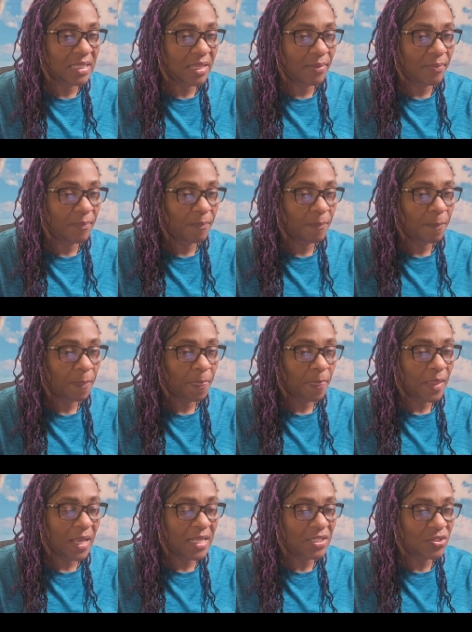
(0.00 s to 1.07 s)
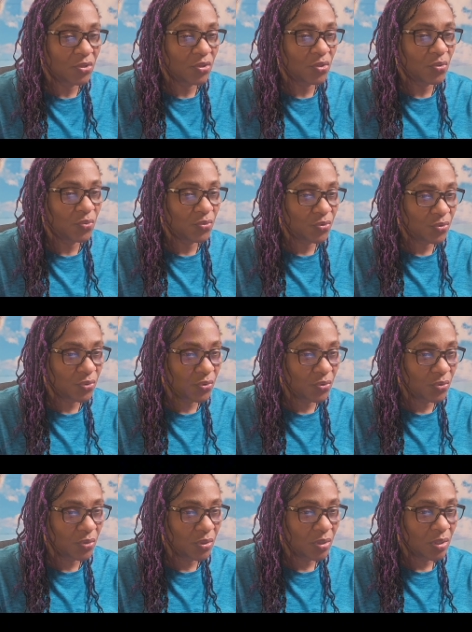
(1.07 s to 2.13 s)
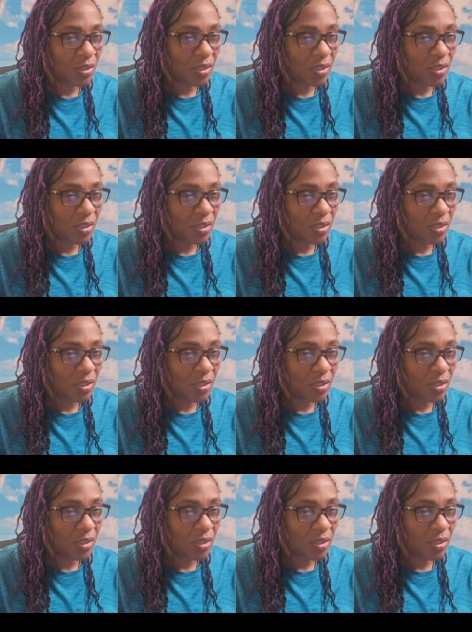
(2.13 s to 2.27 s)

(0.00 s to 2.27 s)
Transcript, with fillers: them as you used to.